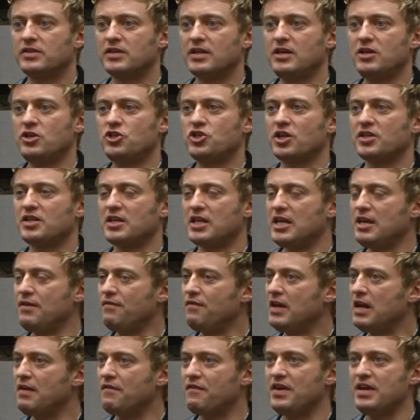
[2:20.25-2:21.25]
He just
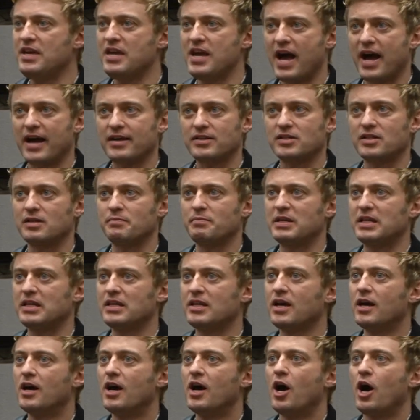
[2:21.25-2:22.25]
even if he has to
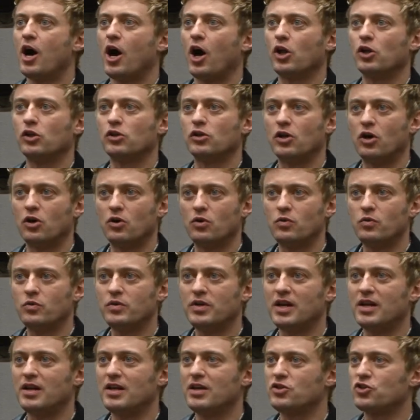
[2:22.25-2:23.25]
be alone
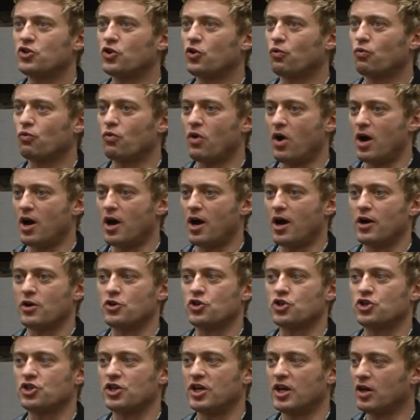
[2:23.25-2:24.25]
in his
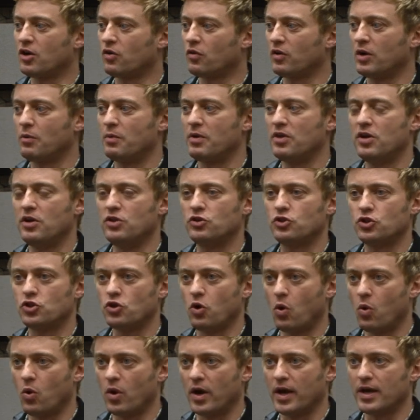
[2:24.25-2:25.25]
garage tinkering with his
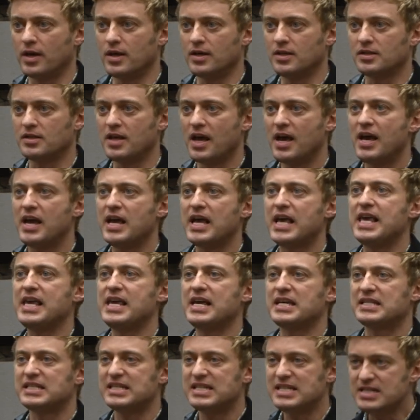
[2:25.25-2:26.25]
toys, he
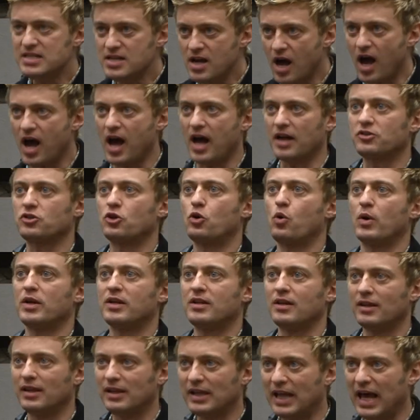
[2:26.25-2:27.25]
is not going
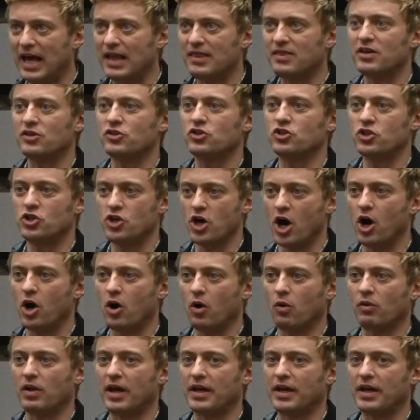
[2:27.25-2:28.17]
to let this go.